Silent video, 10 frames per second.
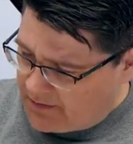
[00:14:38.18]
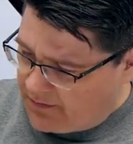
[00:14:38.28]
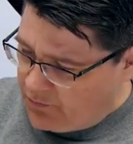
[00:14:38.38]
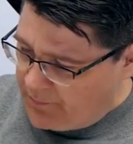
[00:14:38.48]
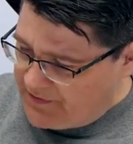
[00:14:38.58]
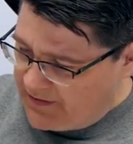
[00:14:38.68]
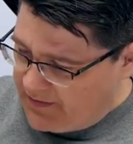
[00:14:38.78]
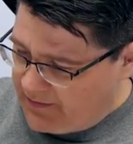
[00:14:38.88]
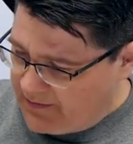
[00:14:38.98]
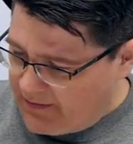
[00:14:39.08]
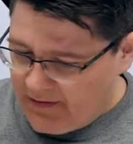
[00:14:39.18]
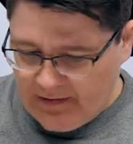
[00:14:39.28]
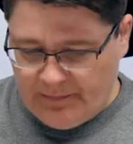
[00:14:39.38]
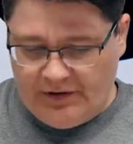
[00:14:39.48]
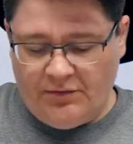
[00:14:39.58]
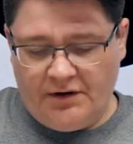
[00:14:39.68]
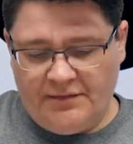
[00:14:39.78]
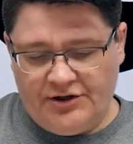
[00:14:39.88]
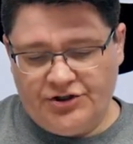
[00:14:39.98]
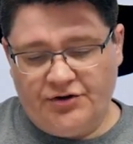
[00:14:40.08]
Whoopsie. But you want to
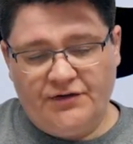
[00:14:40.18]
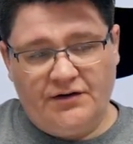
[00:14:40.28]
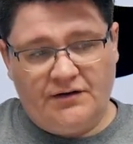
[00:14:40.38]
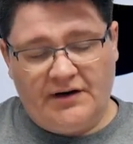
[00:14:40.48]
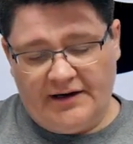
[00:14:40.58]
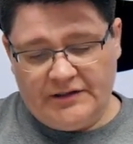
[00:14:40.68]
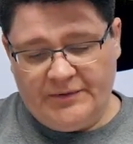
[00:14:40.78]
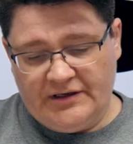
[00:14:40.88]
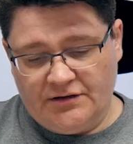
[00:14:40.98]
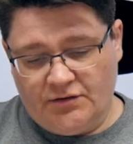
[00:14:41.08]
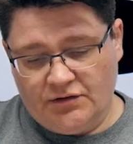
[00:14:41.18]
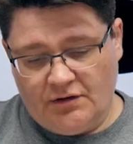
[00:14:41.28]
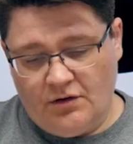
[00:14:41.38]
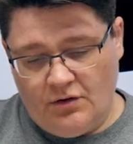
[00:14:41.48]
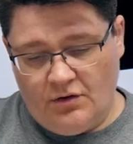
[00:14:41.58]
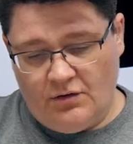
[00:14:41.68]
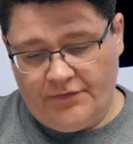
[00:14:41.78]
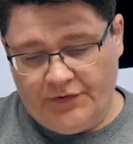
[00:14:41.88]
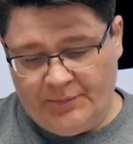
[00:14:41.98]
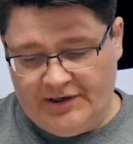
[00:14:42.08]
make sure that the next piece goes
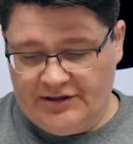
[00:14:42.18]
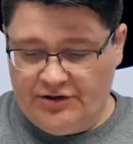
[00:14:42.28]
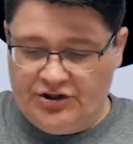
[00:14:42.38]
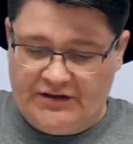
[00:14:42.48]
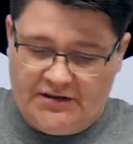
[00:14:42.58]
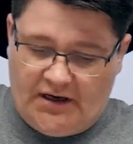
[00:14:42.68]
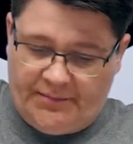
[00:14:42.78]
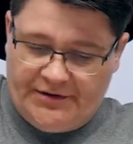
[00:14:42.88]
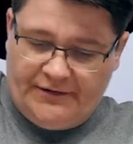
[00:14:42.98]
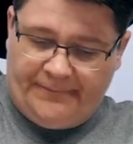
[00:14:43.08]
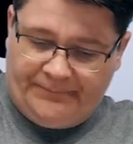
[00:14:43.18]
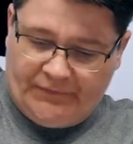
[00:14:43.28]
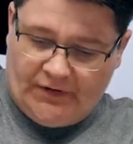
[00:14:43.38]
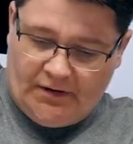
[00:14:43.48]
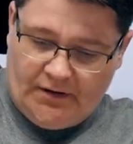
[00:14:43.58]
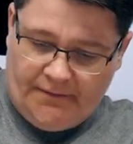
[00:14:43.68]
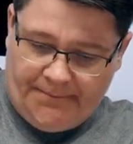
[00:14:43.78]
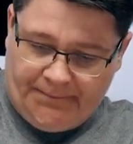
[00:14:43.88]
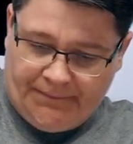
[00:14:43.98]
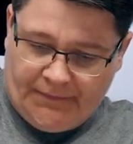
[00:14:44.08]
over the piece you just taped. Okay?
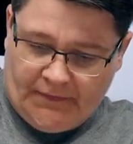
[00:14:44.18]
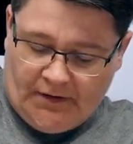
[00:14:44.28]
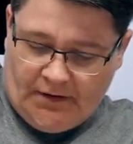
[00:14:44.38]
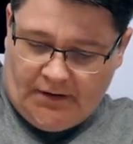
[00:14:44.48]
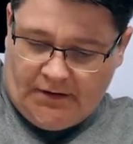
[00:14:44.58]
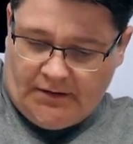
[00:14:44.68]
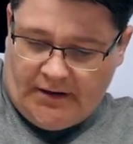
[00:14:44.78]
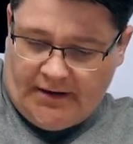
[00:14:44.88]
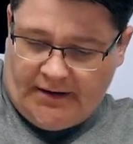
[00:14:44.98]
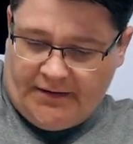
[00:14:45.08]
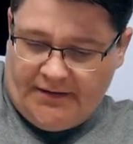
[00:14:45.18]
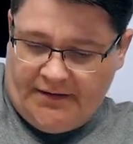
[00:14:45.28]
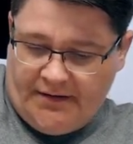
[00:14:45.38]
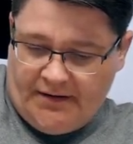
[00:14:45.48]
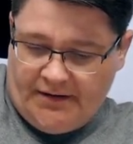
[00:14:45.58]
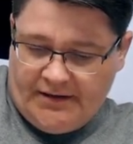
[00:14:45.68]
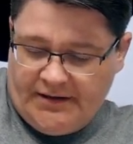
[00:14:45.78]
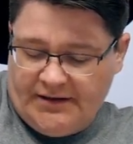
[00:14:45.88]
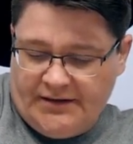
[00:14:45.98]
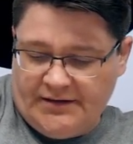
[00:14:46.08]
Like
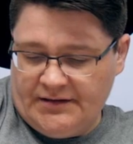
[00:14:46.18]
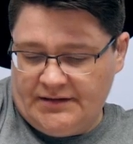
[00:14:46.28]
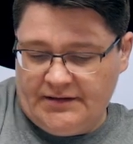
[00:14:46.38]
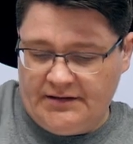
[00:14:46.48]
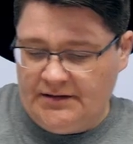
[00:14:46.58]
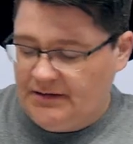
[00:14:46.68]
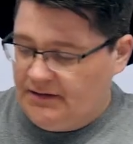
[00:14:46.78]
this.